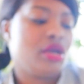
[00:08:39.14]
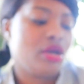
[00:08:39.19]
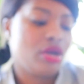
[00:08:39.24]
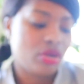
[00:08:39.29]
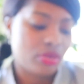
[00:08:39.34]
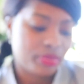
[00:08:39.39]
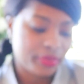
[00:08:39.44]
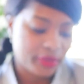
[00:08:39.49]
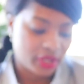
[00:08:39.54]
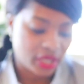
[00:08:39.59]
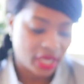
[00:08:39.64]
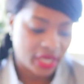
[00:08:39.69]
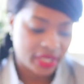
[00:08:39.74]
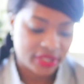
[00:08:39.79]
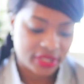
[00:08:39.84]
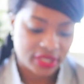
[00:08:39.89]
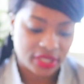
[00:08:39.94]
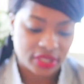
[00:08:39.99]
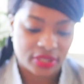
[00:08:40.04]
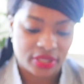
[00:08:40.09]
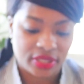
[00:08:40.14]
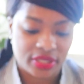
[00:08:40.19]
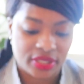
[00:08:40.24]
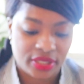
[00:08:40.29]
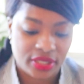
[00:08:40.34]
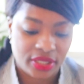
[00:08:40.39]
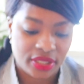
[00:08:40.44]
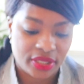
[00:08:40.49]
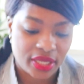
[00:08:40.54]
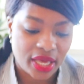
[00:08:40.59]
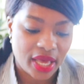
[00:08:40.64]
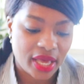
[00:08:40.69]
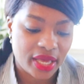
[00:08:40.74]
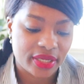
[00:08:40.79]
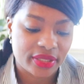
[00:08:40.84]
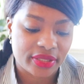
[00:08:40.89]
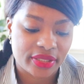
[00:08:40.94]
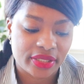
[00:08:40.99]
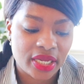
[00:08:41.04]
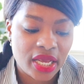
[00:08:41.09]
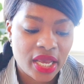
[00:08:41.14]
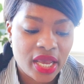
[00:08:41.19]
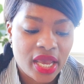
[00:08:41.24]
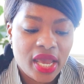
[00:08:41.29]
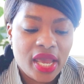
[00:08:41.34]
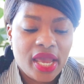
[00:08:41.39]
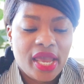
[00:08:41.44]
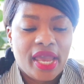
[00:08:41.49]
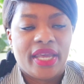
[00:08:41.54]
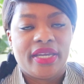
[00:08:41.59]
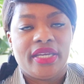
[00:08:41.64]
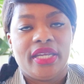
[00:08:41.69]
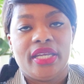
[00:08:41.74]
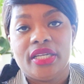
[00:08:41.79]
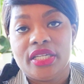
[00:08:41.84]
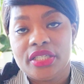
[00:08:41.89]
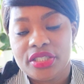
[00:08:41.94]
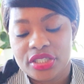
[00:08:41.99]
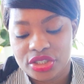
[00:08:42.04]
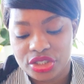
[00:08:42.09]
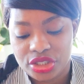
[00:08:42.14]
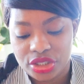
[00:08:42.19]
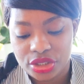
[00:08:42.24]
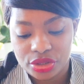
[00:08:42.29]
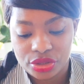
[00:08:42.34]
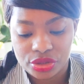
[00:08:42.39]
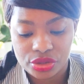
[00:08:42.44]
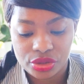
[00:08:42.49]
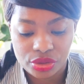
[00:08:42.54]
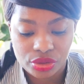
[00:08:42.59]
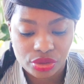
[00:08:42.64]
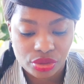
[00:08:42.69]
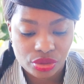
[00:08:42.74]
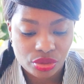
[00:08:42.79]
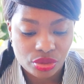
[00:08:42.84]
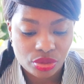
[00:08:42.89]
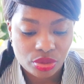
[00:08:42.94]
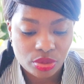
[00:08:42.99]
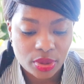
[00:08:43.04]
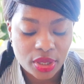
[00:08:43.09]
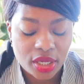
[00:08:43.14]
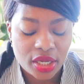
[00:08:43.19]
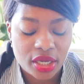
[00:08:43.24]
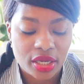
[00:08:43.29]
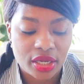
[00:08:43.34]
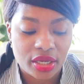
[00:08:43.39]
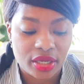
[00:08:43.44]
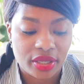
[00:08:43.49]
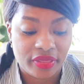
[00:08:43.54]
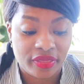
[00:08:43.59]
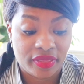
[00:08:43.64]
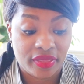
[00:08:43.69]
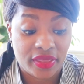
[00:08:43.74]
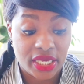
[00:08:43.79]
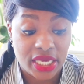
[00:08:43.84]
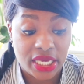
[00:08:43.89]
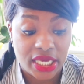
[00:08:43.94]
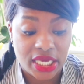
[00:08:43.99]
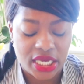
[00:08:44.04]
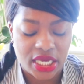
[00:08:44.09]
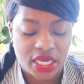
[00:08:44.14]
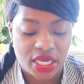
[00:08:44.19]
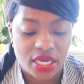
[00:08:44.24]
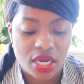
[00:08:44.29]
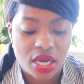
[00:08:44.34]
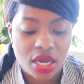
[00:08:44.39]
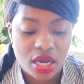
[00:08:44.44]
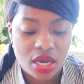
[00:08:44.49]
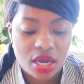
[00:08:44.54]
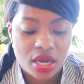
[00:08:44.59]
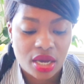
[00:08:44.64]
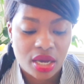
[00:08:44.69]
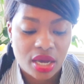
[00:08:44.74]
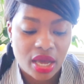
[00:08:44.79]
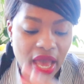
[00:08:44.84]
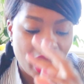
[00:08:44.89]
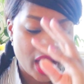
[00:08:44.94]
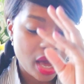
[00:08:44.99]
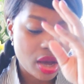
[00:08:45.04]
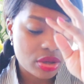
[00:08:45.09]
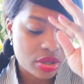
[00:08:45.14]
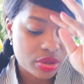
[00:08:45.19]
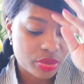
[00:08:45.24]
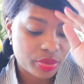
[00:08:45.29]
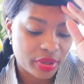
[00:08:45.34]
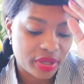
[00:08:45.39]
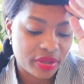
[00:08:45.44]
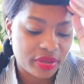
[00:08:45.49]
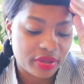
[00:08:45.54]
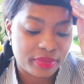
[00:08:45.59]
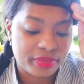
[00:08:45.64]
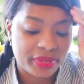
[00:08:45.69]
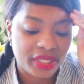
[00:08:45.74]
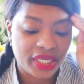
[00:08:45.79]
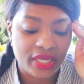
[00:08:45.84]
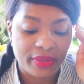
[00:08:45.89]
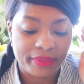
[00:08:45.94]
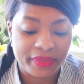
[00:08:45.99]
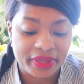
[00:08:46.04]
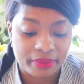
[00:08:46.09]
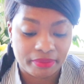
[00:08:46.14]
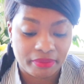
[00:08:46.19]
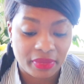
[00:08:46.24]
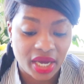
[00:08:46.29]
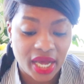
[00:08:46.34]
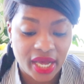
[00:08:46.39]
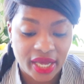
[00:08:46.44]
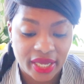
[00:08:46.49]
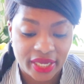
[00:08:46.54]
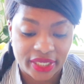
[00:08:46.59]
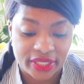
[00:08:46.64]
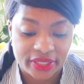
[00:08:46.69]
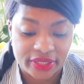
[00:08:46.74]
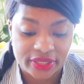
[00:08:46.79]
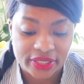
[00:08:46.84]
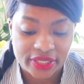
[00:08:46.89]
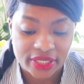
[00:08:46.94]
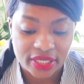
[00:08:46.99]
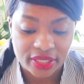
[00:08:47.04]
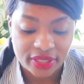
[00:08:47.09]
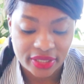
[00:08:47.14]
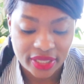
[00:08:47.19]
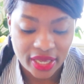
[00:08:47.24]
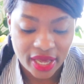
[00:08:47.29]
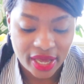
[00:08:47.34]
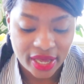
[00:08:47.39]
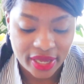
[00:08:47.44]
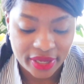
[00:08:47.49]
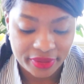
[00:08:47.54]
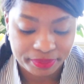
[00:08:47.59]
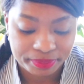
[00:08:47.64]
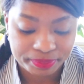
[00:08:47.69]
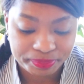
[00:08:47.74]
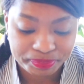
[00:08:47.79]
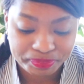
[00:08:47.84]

hope you guys could see that. And in addition to the algorithm, keep in mind that